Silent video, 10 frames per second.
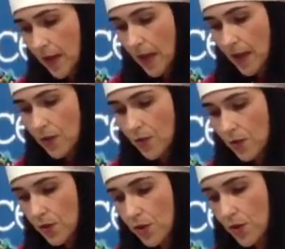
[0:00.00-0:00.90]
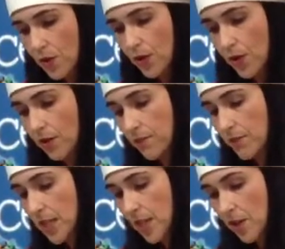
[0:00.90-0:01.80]
And you're going to
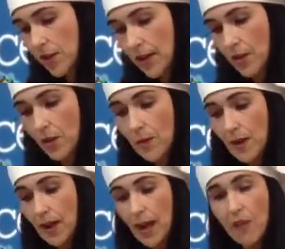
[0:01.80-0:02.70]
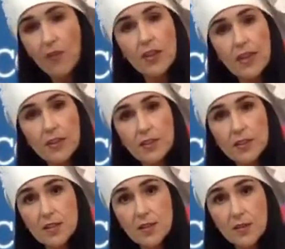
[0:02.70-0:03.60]
take your ladle, about half a ladle
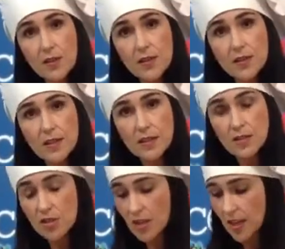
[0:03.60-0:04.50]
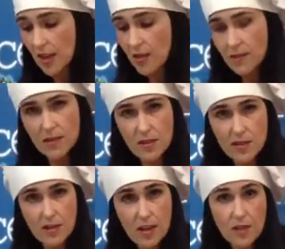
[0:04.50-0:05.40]
is good for a 6-inch cake. A
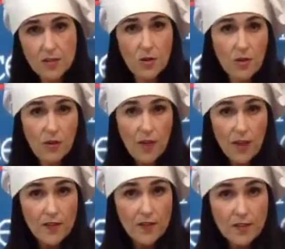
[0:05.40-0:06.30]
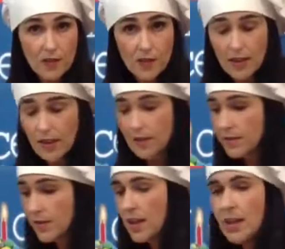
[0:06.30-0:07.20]
6-inch cake serving 5 to 7 guests.
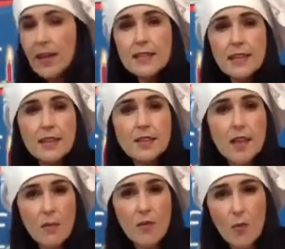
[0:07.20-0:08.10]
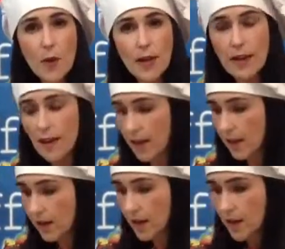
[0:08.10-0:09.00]
It's like the top of a wedding cake.
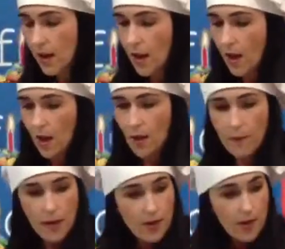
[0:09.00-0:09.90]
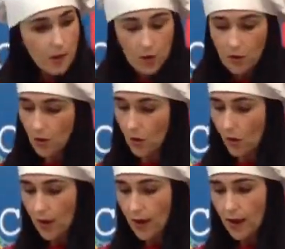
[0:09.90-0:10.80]
And then we're going to go
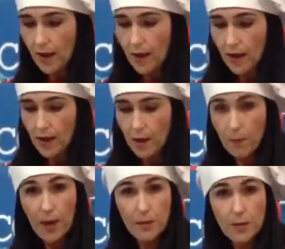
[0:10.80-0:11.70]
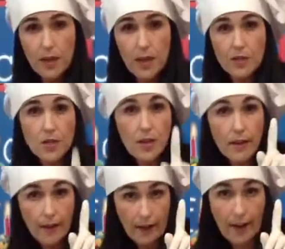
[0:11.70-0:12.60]
ahead and pipe the edge.
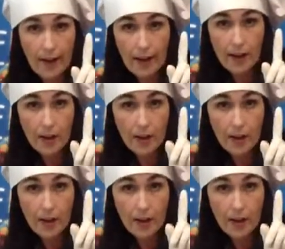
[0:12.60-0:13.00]
Hang